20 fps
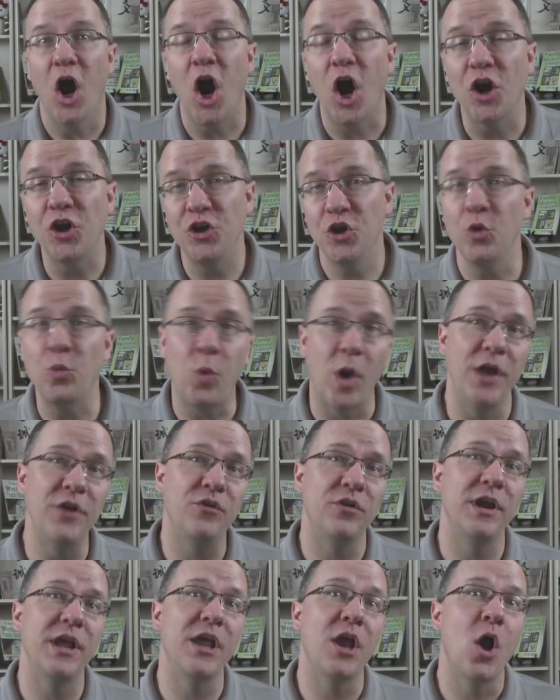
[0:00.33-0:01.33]
Are you
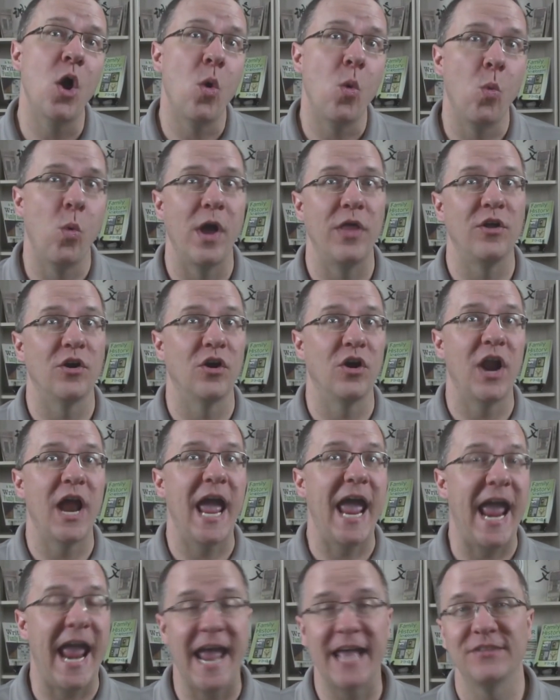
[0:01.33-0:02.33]
wondering whether
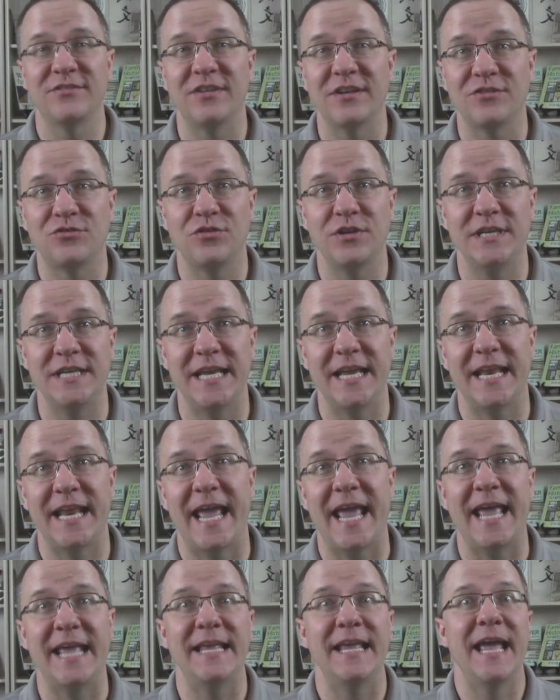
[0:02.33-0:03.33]
ancestry
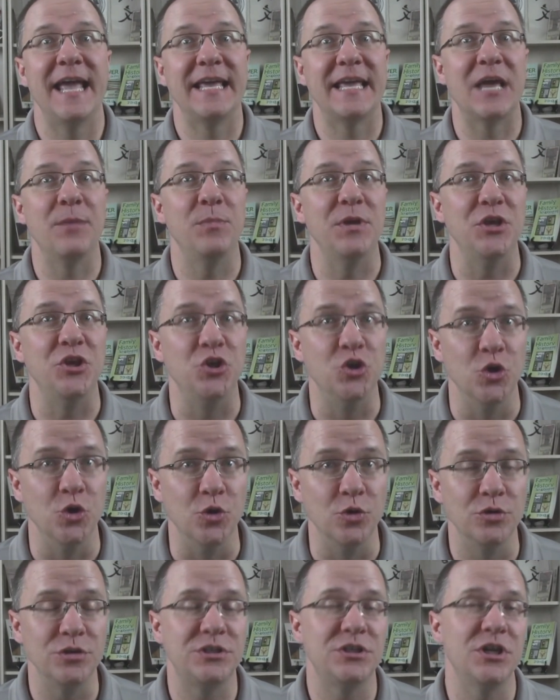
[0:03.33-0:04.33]
DNA can be
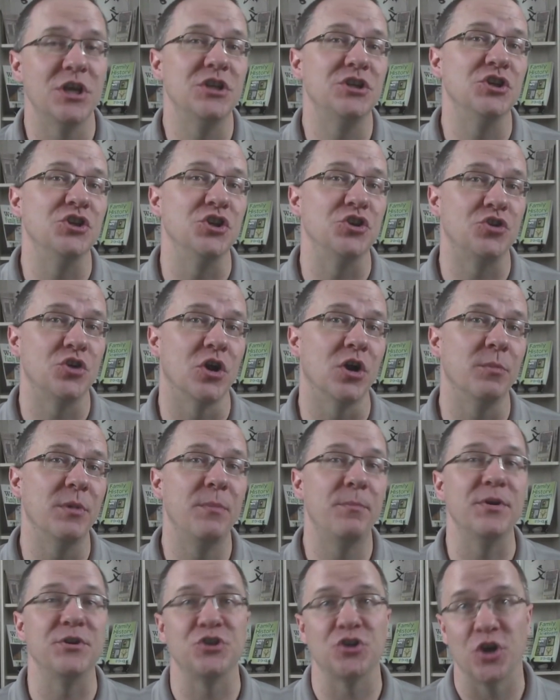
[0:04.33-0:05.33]
used to
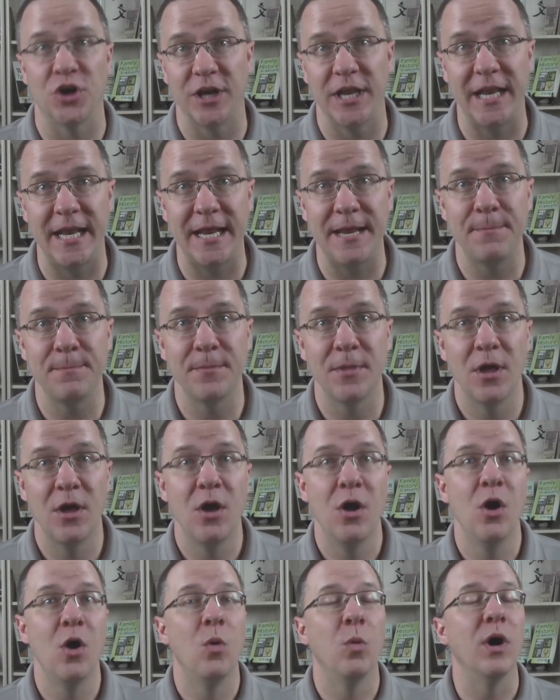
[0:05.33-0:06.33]
determine paternity?
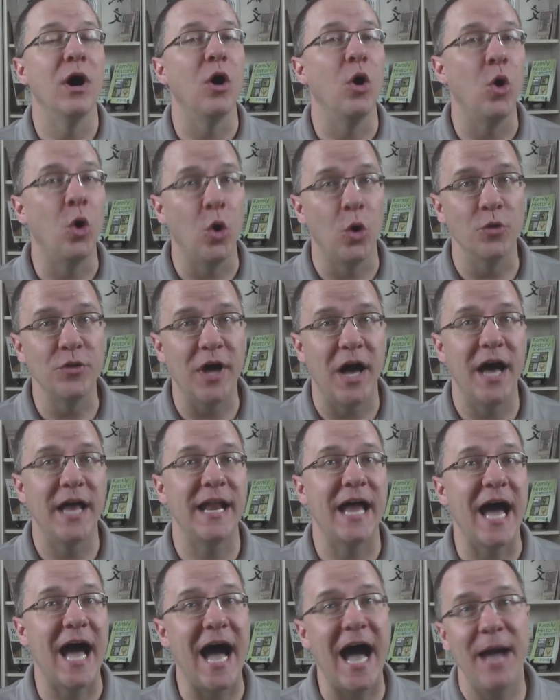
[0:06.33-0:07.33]
Well, hold
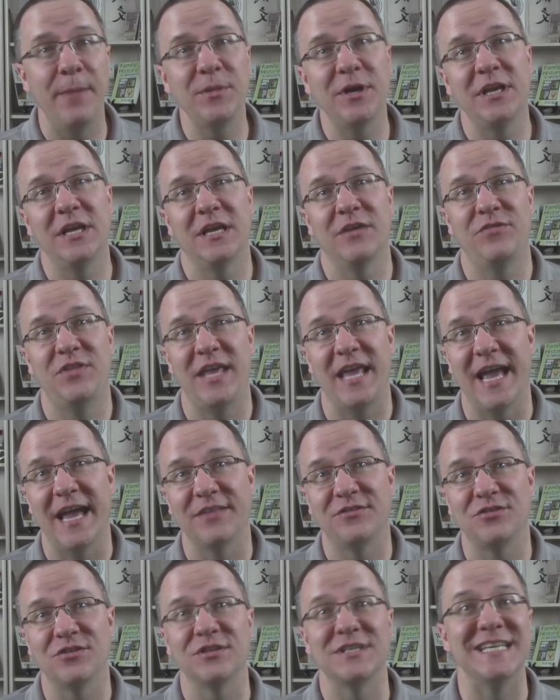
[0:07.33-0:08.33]
on, I'm going to give the
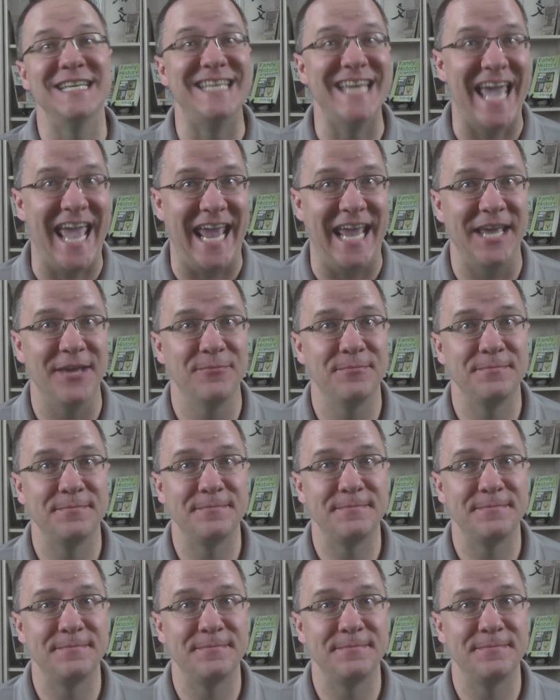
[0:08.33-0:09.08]
answer today.